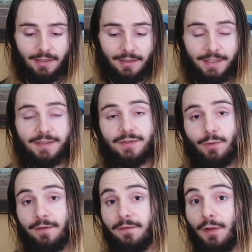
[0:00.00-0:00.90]
This is
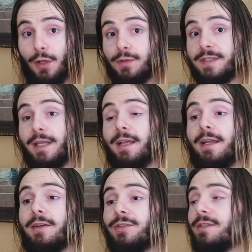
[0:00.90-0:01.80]
what flow state
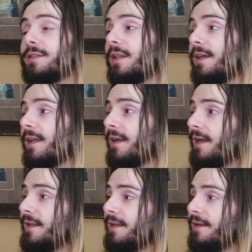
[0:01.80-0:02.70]
energy is like, and
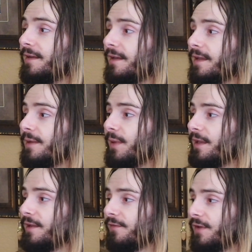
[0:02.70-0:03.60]
I dig
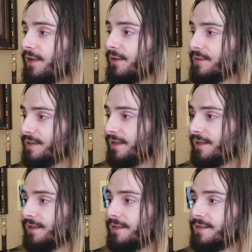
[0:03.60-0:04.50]
making videos
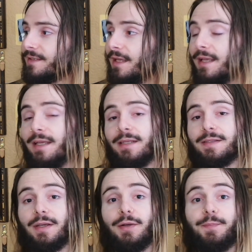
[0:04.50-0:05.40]
like this.
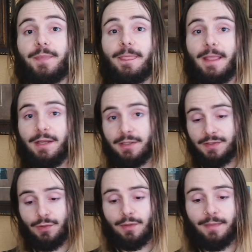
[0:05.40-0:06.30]
So
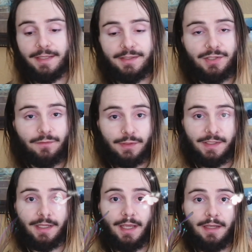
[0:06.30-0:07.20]
here's your message for
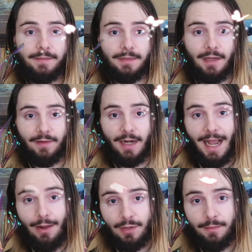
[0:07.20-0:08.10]
today. Have an
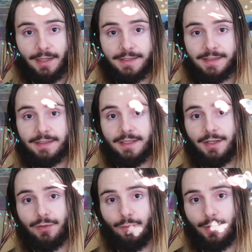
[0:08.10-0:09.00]
alchemizing
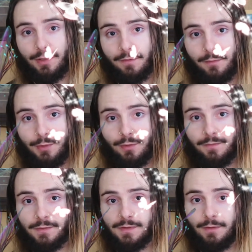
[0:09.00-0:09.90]
day, you wonderful,
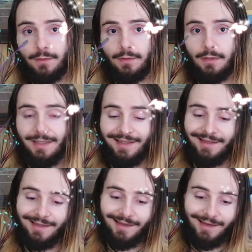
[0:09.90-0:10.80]
beautiful soul.
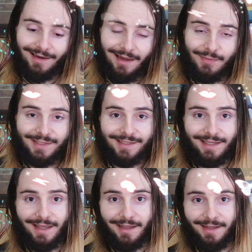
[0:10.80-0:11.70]

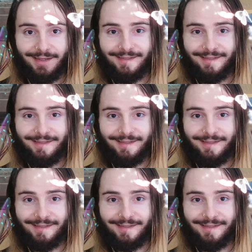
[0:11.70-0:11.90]
Namaste.